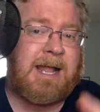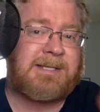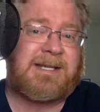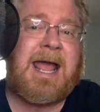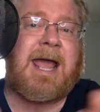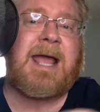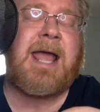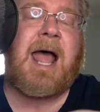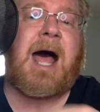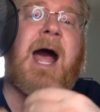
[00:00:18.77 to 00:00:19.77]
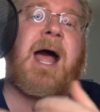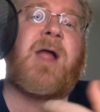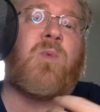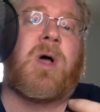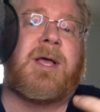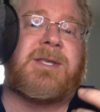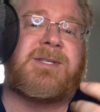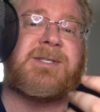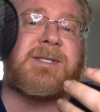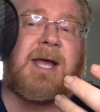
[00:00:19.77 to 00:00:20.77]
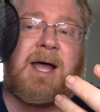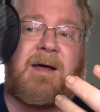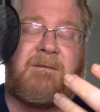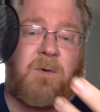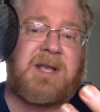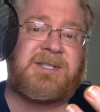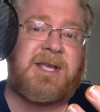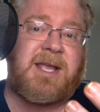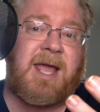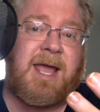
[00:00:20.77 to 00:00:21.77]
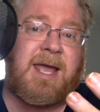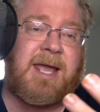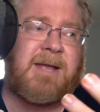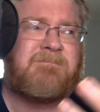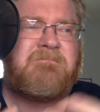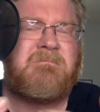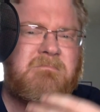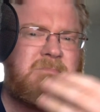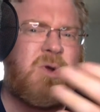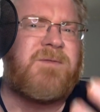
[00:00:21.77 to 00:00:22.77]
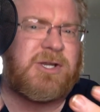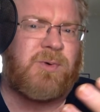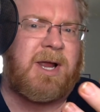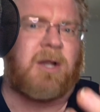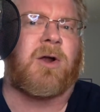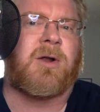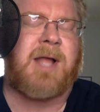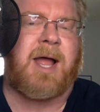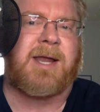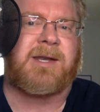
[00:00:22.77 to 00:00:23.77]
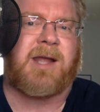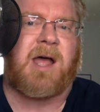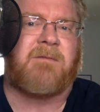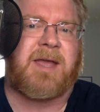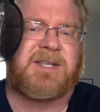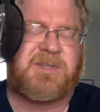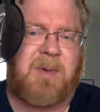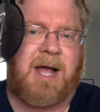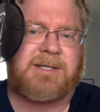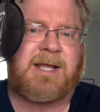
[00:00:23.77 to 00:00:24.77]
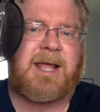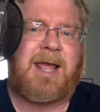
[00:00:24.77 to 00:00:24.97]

And today, I was uh, voicing a movie trailer kind of a spot,